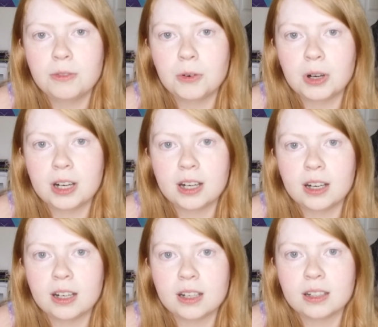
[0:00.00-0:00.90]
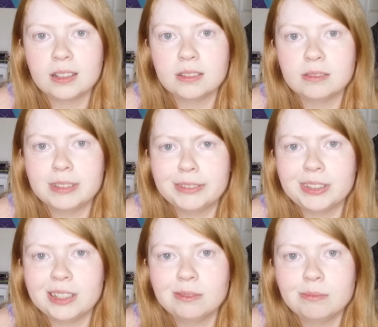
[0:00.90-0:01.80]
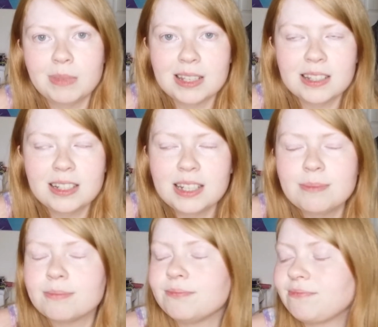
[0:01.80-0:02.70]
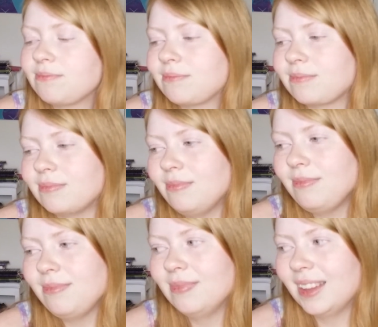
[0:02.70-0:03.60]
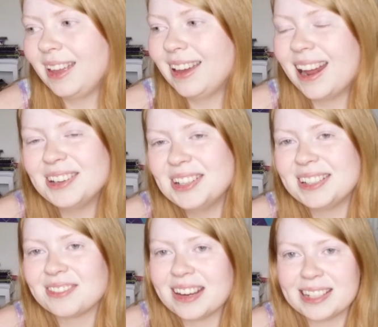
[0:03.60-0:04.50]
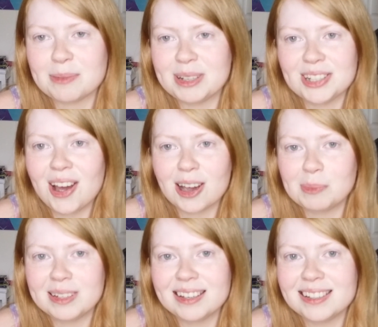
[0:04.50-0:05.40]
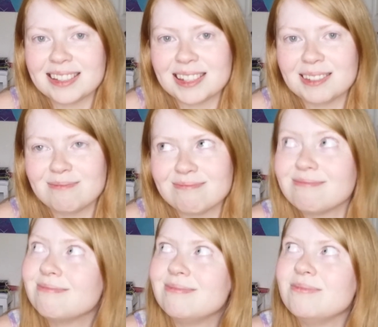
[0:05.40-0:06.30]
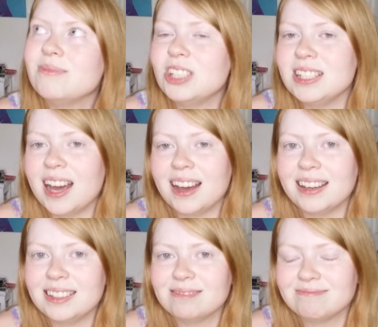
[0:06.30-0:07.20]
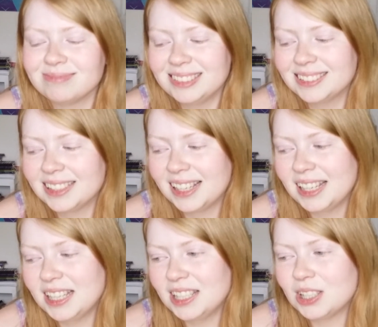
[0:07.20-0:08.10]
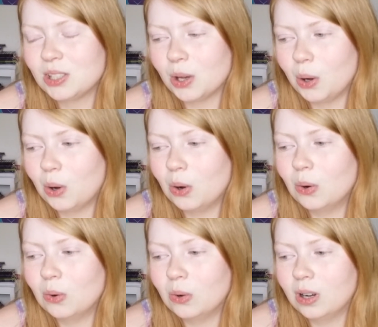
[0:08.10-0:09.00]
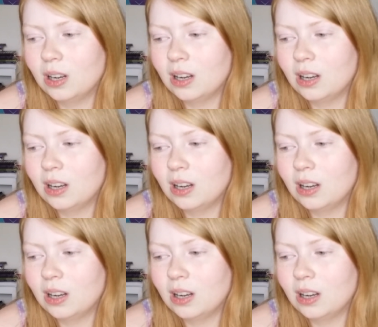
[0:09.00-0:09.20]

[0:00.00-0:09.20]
for living, basically. And I couldn't write down my dog because she died. So